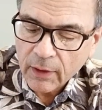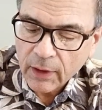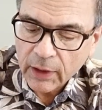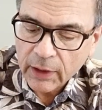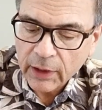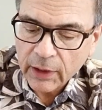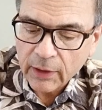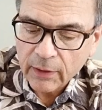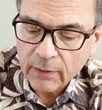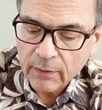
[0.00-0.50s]

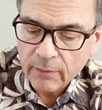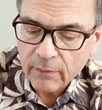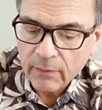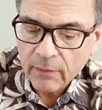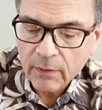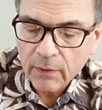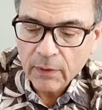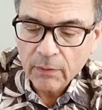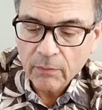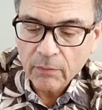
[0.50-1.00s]
Again,
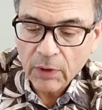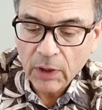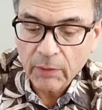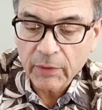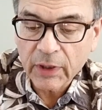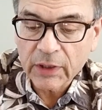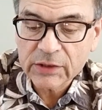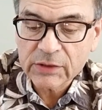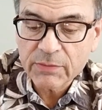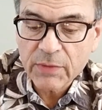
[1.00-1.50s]

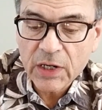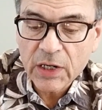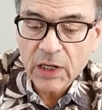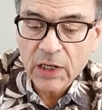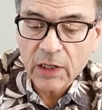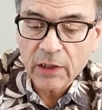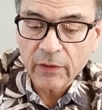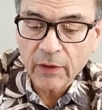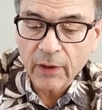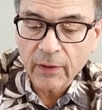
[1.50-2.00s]
probably doesn't mean
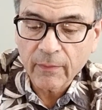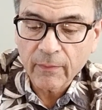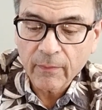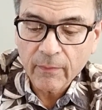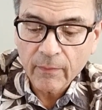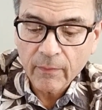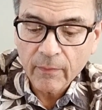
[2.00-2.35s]
anything.